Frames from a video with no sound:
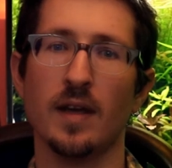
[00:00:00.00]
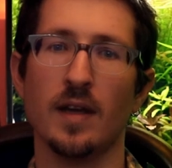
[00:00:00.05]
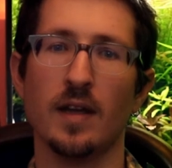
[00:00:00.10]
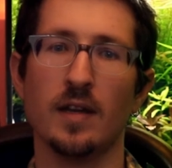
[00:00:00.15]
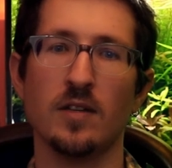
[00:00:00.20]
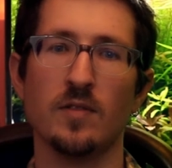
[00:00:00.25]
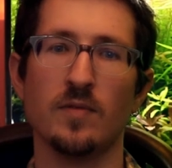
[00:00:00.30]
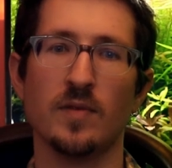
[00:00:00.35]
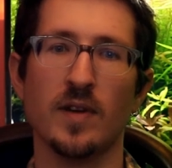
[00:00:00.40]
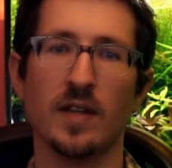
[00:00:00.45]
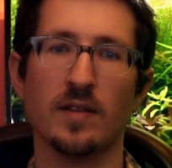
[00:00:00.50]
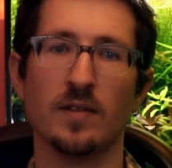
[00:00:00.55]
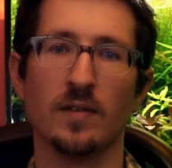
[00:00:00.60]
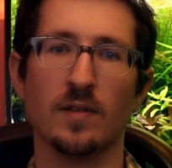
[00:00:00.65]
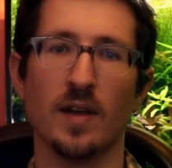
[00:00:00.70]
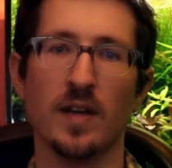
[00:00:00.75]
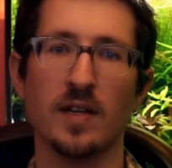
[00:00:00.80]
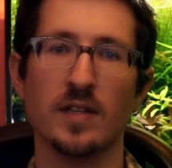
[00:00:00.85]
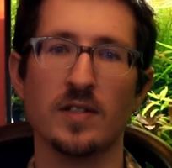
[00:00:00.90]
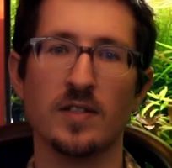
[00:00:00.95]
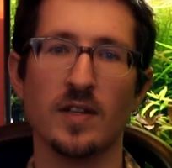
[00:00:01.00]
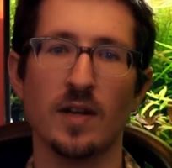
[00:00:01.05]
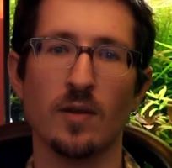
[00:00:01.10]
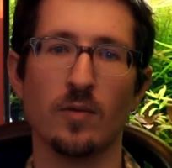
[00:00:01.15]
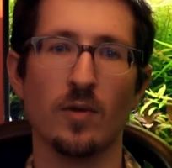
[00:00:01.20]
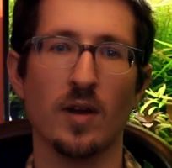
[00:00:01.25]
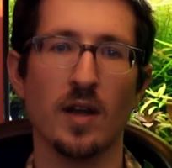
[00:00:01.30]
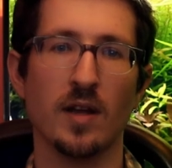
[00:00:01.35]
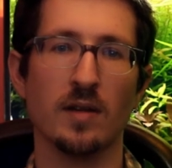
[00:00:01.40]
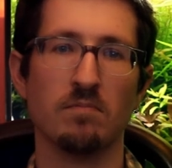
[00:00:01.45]
and you've got the light
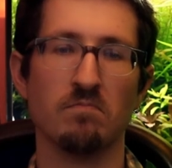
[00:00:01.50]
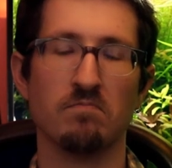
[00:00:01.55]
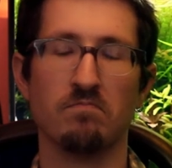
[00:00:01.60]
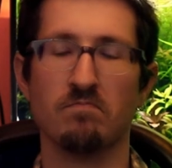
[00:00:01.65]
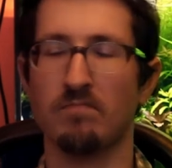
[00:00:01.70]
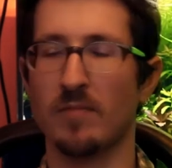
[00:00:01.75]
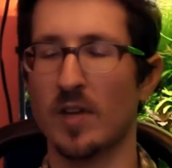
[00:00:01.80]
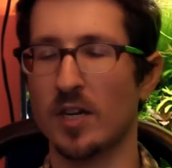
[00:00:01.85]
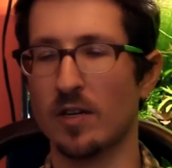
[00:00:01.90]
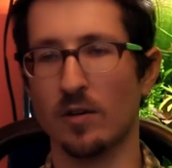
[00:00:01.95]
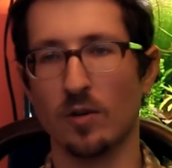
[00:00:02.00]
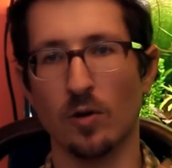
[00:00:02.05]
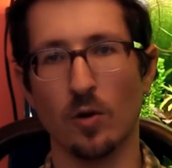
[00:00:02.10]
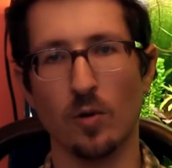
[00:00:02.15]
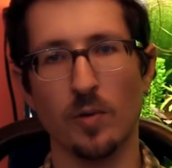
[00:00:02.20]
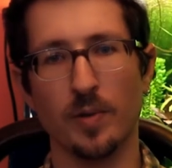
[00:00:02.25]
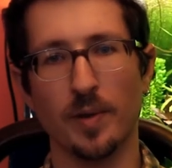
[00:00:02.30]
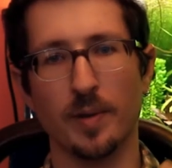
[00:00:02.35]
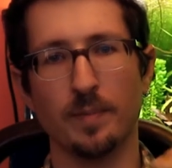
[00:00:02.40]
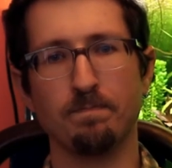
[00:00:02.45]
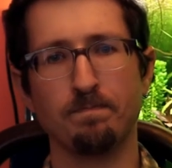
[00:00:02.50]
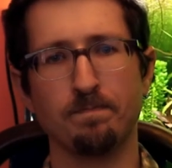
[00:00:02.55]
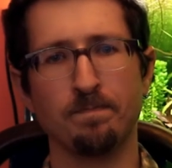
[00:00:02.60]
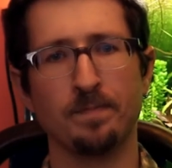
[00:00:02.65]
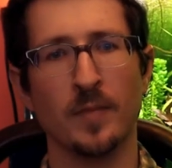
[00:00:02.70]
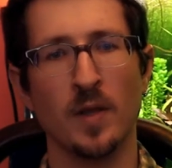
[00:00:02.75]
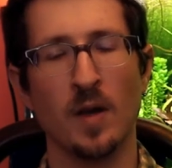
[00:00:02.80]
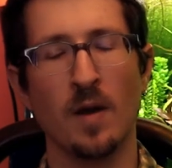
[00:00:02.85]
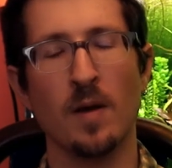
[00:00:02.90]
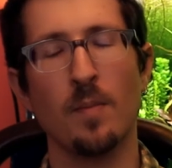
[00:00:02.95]
set right, then you're golden.
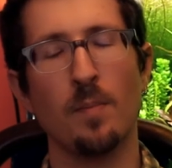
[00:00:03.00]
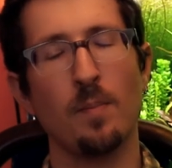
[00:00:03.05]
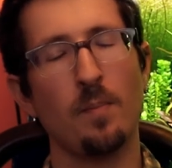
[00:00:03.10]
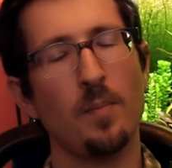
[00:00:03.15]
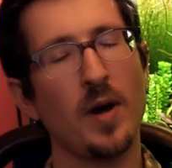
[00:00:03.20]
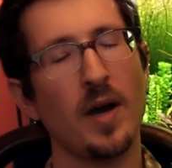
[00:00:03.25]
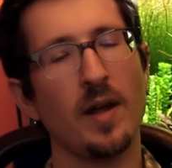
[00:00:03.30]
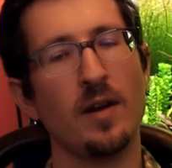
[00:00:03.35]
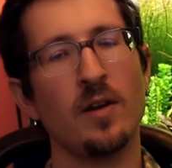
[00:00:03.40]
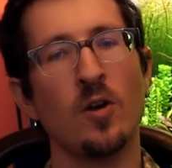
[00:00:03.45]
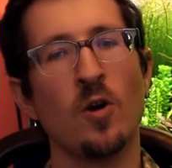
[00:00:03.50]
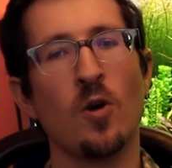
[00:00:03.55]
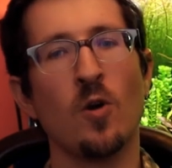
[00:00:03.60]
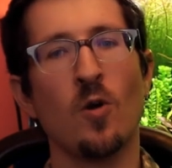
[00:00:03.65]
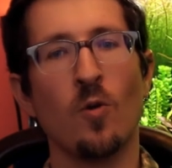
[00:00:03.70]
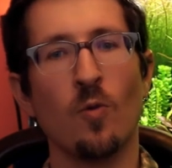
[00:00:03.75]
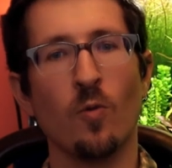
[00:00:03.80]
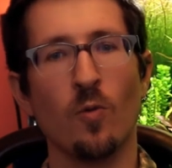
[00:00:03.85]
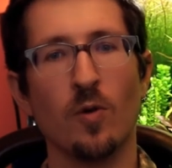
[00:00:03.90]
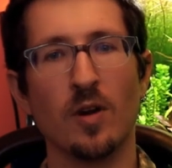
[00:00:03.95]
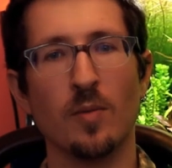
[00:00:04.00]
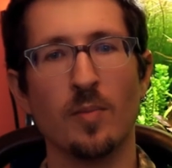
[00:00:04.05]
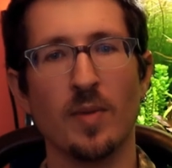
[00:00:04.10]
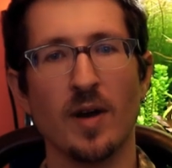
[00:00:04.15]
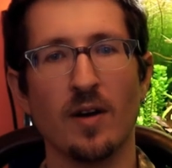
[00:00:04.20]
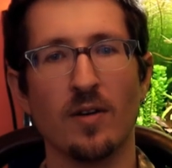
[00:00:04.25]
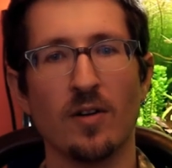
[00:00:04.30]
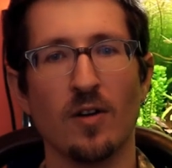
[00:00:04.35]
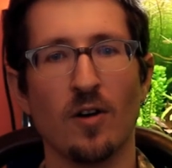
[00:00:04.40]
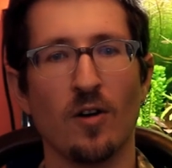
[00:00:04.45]
But what
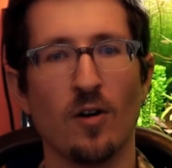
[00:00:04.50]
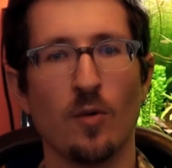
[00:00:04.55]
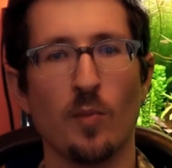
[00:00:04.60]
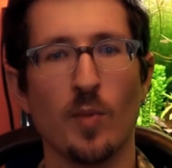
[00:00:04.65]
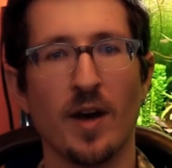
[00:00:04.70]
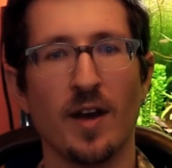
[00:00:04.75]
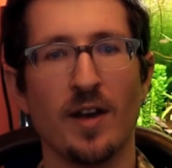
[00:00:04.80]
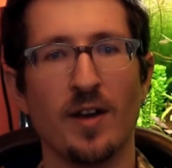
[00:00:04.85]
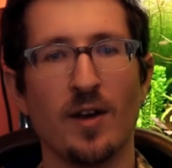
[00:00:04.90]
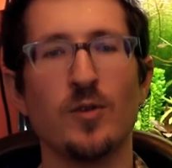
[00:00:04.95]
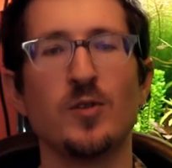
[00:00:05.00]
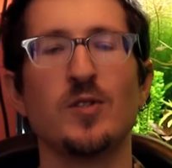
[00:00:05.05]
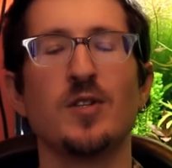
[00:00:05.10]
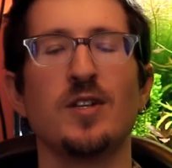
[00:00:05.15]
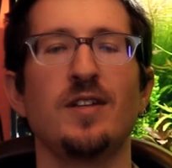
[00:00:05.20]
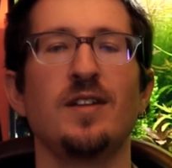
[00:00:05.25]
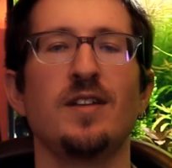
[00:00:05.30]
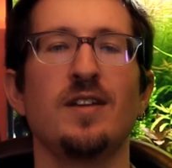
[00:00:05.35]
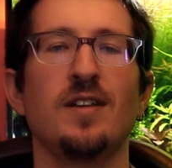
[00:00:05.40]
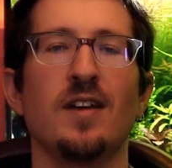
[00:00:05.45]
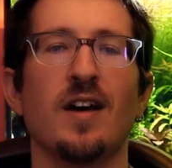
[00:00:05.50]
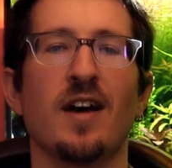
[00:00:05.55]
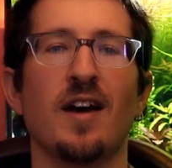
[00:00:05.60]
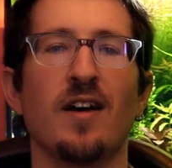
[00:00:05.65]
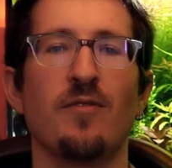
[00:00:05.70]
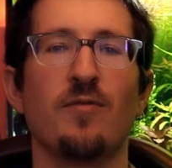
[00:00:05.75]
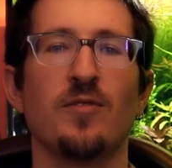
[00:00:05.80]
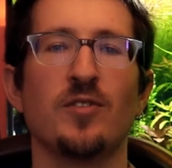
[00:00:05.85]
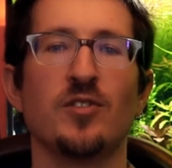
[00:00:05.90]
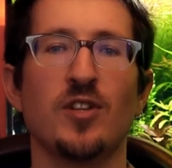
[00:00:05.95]
about all my O C D
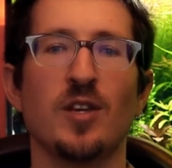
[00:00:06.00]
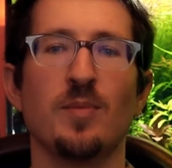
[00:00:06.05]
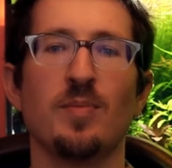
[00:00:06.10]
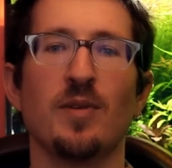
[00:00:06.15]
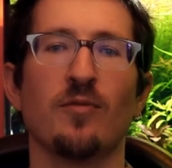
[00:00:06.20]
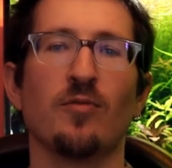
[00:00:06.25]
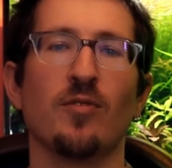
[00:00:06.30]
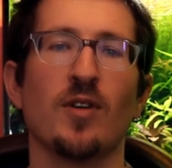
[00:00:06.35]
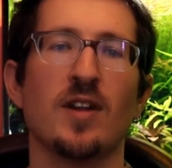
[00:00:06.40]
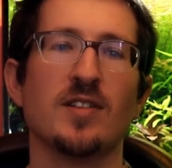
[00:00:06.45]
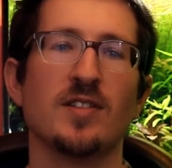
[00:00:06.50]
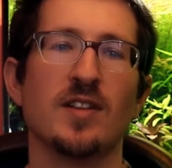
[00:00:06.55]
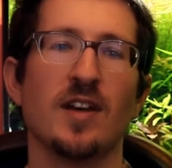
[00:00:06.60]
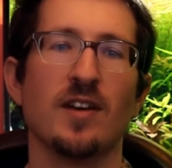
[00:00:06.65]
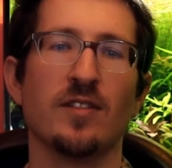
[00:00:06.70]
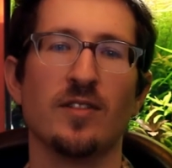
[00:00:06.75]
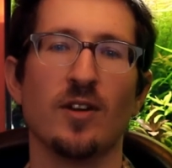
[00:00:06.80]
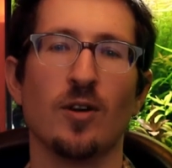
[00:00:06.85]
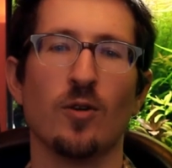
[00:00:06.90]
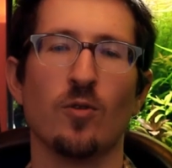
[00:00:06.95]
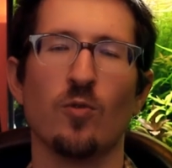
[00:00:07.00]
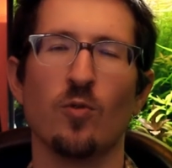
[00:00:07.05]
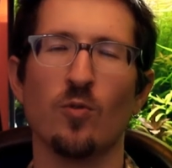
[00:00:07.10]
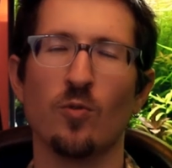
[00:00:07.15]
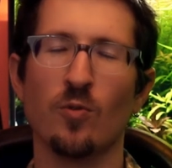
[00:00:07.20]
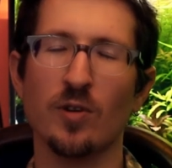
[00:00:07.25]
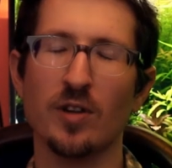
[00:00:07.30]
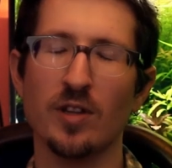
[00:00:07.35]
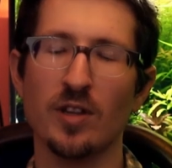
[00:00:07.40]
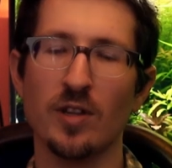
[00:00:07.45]
uh, fish keeping friends out there who
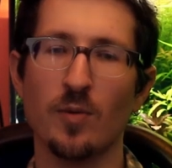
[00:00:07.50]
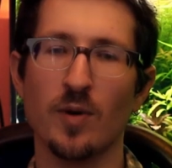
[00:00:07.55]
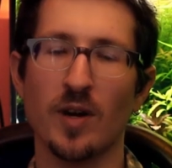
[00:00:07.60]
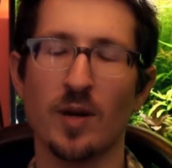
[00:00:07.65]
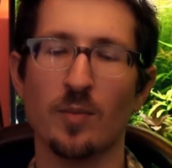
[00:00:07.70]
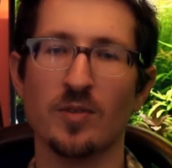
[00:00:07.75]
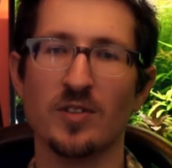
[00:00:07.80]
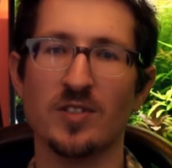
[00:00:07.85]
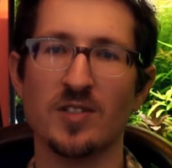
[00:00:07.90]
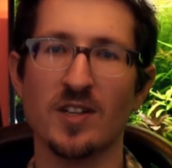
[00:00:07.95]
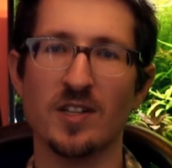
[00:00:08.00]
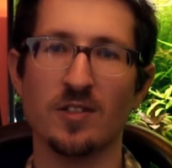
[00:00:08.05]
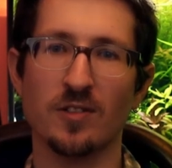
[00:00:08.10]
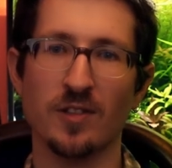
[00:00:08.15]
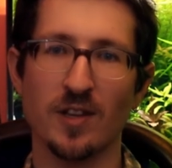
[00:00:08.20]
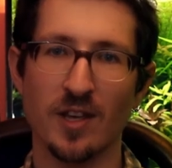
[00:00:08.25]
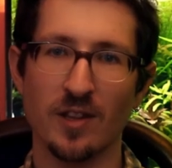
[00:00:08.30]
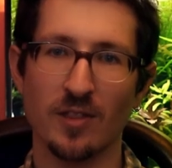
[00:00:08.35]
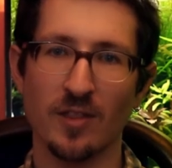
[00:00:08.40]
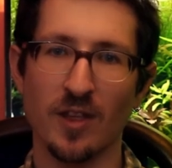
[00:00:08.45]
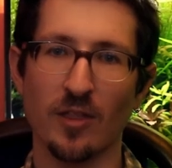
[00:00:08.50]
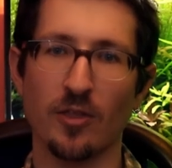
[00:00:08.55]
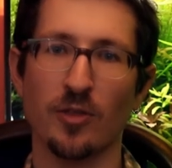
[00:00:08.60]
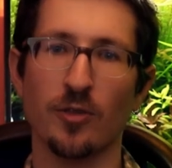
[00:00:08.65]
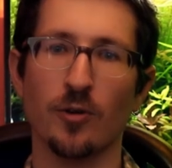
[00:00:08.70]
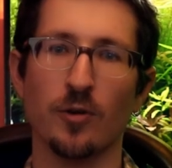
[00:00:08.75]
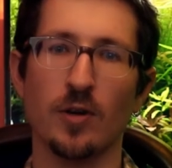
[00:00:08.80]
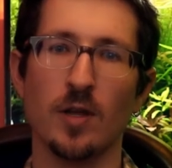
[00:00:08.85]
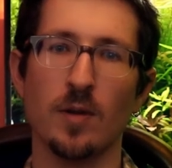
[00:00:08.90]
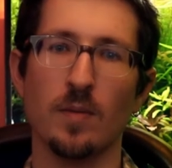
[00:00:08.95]
really want to precisely hit that
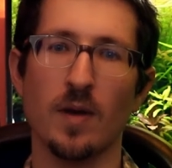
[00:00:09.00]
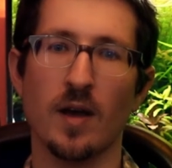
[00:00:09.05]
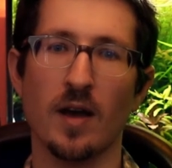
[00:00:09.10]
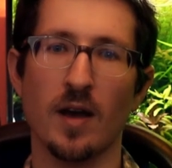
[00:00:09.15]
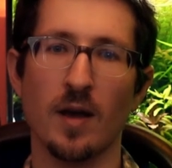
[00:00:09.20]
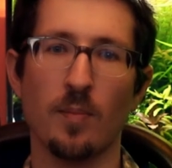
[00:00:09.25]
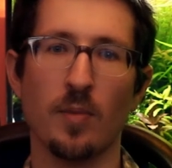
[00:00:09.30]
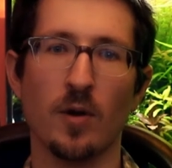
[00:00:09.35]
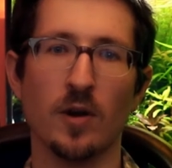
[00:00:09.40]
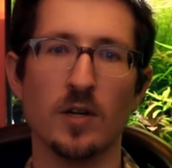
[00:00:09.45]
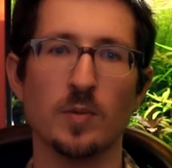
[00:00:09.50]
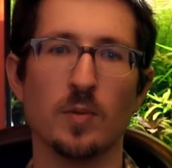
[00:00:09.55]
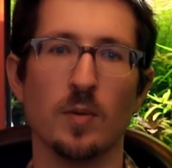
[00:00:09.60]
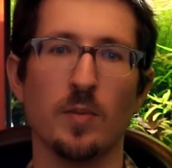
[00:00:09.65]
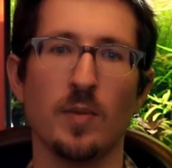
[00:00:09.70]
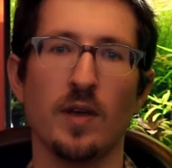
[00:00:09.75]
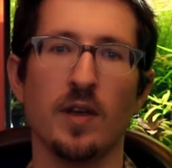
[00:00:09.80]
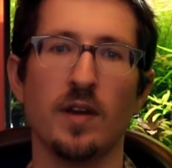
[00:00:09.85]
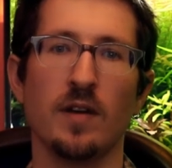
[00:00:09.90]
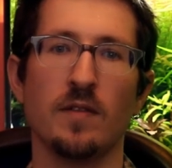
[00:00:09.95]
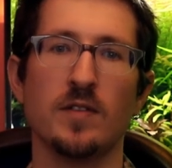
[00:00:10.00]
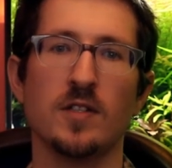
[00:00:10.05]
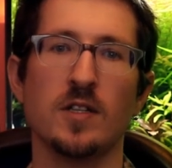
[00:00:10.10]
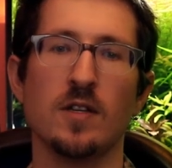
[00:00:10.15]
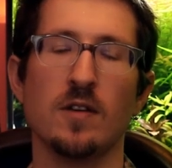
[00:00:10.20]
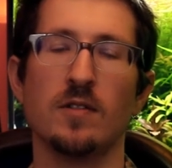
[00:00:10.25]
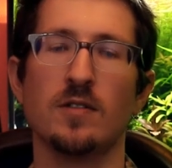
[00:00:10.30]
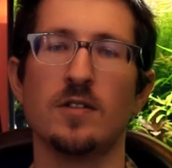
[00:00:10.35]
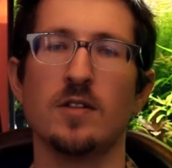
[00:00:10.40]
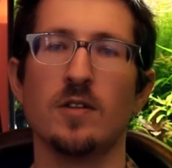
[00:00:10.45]
thirty uh, parts per million of
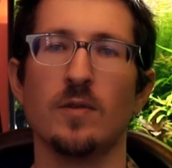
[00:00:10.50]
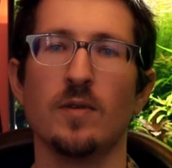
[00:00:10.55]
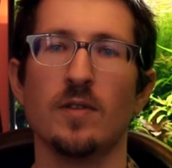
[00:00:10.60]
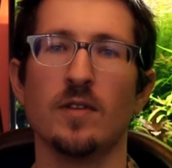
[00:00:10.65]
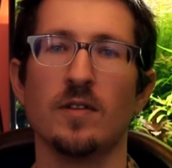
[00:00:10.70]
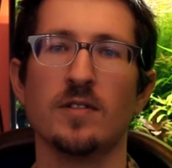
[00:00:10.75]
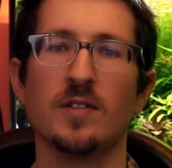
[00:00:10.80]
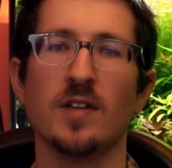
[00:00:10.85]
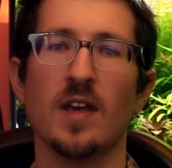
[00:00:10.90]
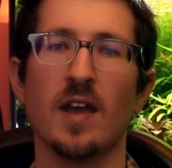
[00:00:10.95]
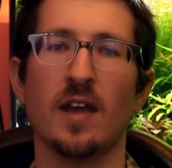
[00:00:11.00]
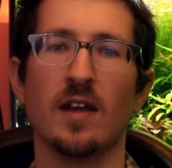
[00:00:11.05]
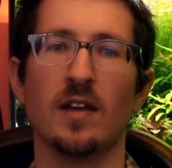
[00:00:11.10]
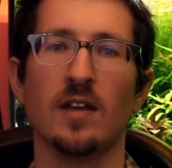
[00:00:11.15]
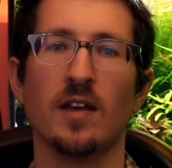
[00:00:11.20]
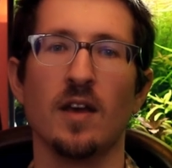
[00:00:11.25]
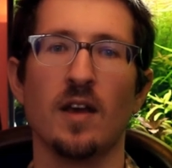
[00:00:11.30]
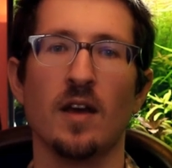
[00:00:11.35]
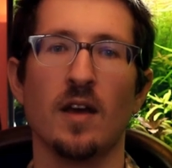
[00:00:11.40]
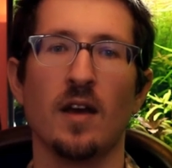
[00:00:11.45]
C O two in their tank?